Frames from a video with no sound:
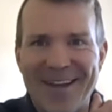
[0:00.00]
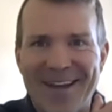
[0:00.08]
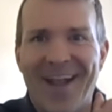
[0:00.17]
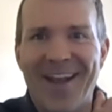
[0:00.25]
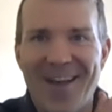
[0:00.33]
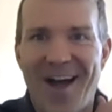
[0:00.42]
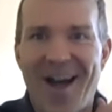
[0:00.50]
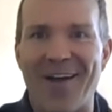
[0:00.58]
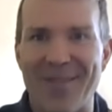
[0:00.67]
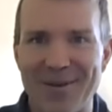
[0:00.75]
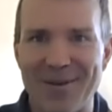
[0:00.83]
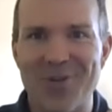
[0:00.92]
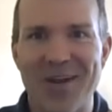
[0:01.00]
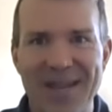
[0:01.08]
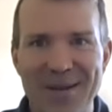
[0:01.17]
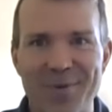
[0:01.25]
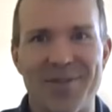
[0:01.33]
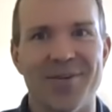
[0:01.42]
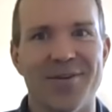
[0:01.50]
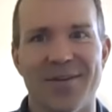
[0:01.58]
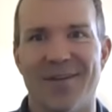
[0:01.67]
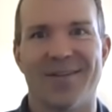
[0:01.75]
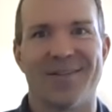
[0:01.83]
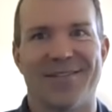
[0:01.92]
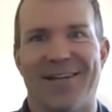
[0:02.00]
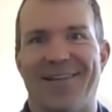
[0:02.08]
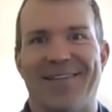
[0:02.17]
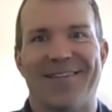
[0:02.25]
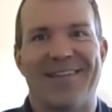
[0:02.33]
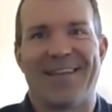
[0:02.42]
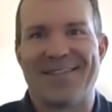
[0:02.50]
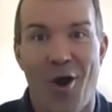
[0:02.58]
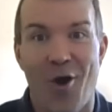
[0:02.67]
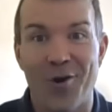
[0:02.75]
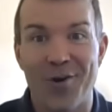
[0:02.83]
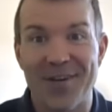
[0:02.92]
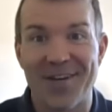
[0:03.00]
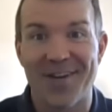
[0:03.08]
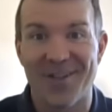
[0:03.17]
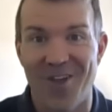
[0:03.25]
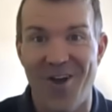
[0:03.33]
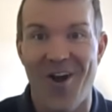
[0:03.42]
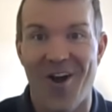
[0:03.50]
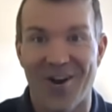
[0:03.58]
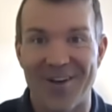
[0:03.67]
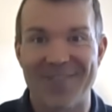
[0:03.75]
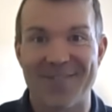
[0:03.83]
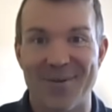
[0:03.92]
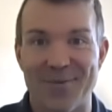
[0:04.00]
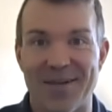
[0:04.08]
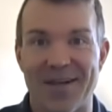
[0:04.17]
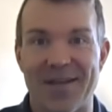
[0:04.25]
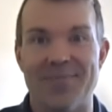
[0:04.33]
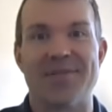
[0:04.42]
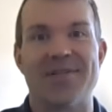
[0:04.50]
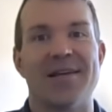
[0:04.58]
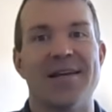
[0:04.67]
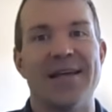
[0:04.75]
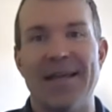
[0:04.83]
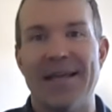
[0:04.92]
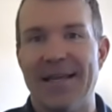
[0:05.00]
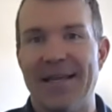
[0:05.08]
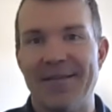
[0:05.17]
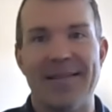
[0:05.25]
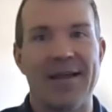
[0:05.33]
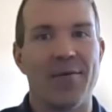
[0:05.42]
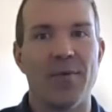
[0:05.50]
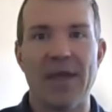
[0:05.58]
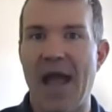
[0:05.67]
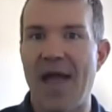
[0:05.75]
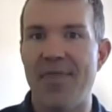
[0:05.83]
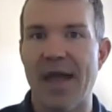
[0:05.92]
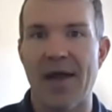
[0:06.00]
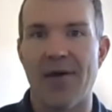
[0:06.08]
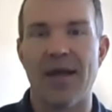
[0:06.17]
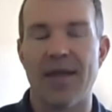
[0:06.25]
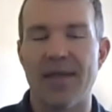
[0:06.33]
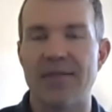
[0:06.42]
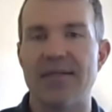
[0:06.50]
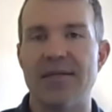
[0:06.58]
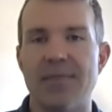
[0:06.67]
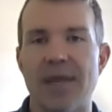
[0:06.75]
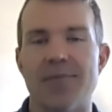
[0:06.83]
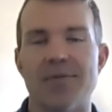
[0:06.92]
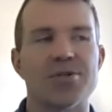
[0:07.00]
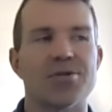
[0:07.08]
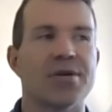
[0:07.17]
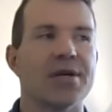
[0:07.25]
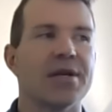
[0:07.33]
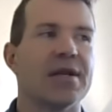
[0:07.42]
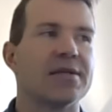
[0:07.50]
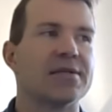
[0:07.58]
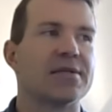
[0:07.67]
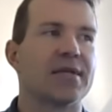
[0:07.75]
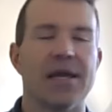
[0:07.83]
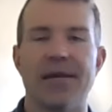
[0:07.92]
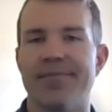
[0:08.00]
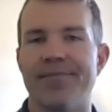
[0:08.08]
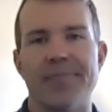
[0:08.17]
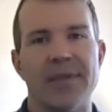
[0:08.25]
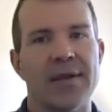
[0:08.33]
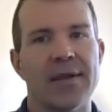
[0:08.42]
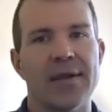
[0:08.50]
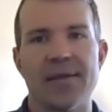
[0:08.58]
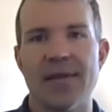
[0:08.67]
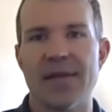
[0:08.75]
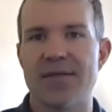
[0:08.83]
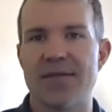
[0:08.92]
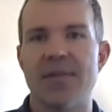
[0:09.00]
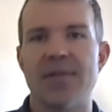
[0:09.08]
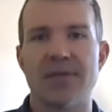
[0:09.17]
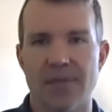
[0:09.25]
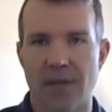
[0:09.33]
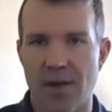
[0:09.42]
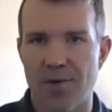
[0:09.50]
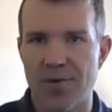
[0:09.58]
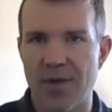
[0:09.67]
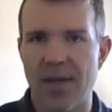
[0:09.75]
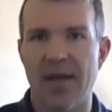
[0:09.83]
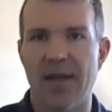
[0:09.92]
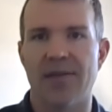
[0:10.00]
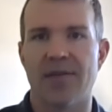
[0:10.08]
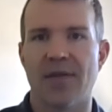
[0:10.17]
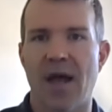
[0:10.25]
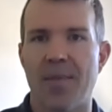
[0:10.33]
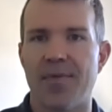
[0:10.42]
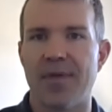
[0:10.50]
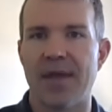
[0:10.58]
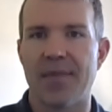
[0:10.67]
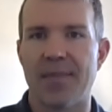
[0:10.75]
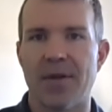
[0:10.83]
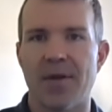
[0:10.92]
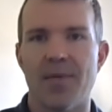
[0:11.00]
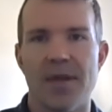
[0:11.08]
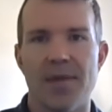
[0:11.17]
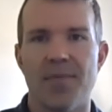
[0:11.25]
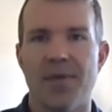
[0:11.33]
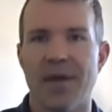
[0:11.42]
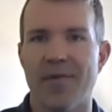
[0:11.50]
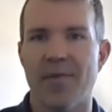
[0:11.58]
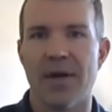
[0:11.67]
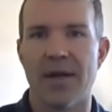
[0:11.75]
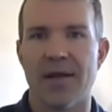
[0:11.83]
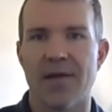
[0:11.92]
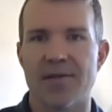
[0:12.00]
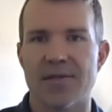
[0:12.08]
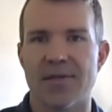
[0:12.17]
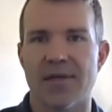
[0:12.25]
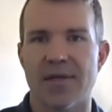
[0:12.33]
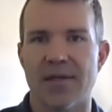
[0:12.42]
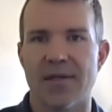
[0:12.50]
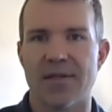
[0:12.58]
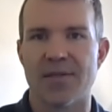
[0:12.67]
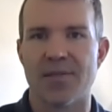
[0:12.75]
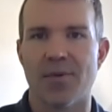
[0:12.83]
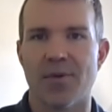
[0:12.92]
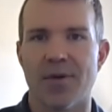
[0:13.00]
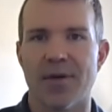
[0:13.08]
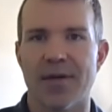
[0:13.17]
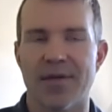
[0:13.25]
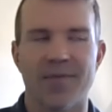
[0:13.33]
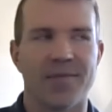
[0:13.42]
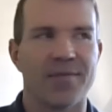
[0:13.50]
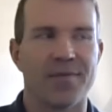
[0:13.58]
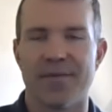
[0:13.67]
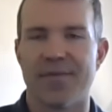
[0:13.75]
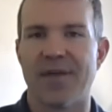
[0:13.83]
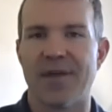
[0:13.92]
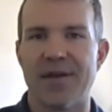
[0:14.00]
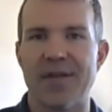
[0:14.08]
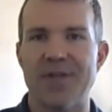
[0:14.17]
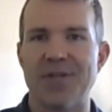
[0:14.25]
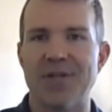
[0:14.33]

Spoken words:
a lot, that train with you. That it's like it's hard to get along sometimes. We had that team chemistry, and that's again testament to Andrea at the top of that pyramid, but everybody else that supported it from the foundation